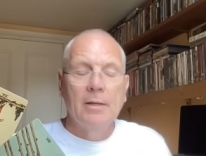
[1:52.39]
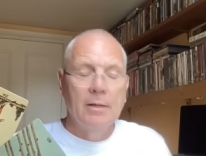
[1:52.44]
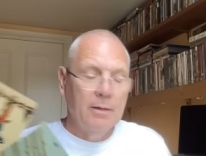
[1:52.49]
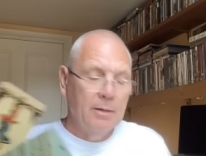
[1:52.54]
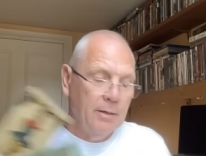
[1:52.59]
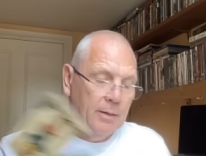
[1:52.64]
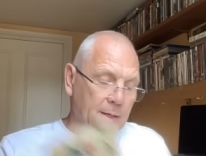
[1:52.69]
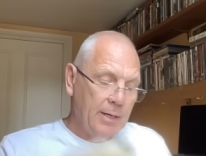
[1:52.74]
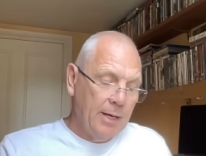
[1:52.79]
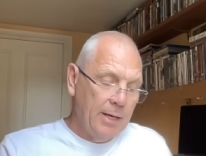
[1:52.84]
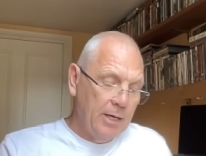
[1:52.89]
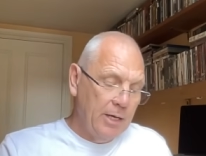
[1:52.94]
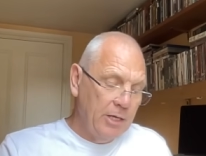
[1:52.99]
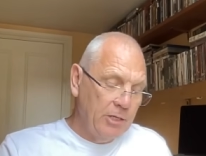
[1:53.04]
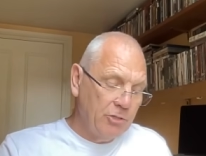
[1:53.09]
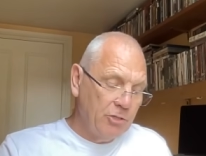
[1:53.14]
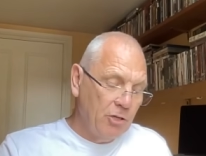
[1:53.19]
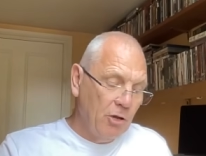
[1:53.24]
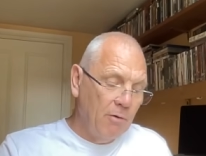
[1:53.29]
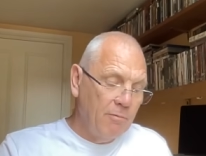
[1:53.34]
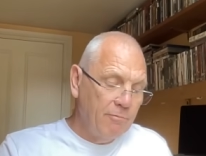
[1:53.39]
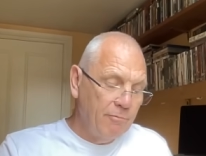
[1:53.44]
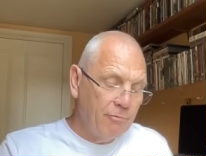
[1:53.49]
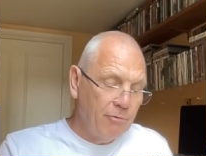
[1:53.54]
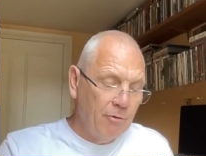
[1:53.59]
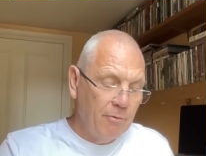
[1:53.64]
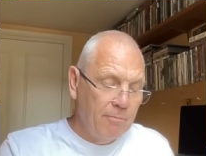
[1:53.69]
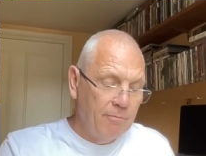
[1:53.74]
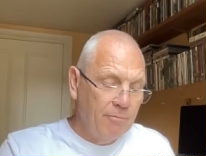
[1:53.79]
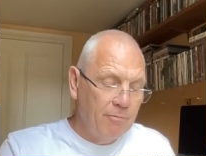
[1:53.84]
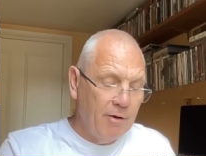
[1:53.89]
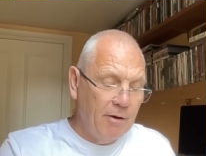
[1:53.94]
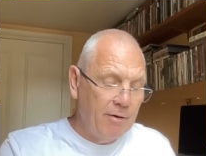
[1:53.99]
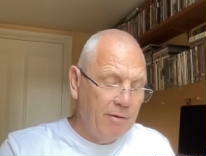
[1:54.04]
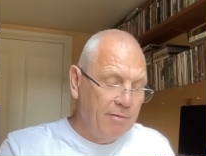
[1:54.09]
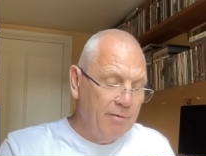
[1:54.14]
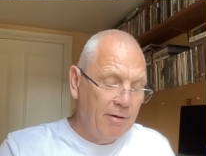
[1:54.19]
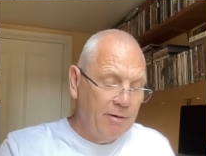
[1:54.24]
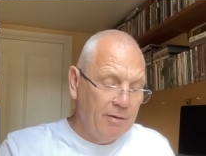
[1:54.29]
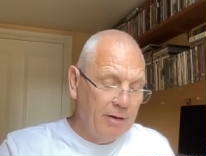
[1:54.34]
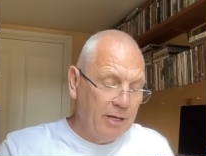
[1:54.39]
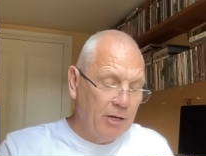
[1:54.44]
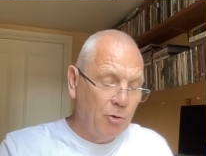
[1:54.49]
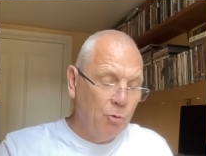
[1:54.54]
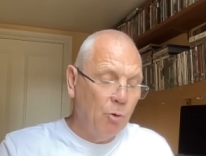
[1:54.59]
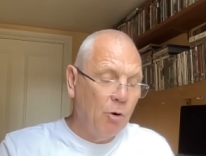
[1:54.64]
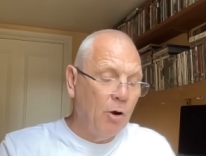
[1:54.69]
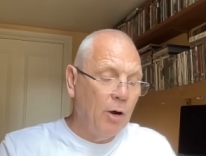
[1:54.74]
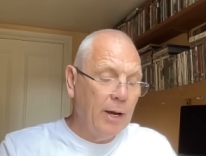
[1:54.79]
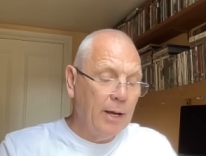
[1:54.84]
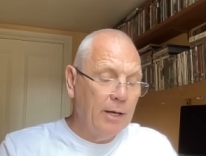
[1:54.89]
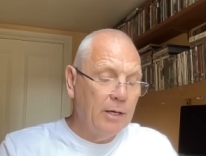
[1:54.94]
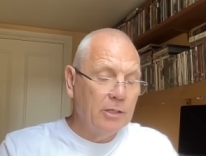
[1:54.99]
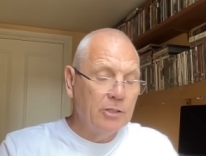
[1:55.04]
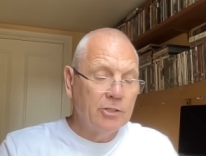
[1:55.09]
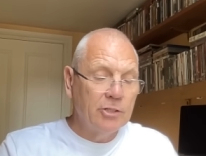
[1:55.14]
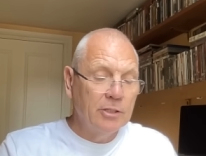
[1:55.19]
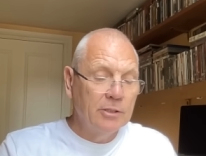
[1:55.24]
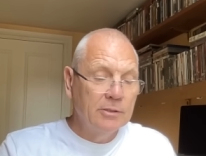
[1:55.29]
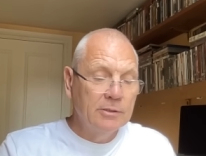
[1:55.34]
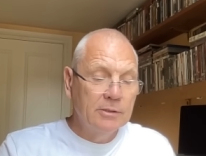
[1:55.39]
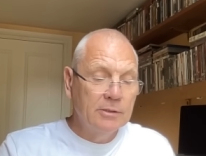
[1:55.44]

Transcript: Okay, it's gone from very, very quiet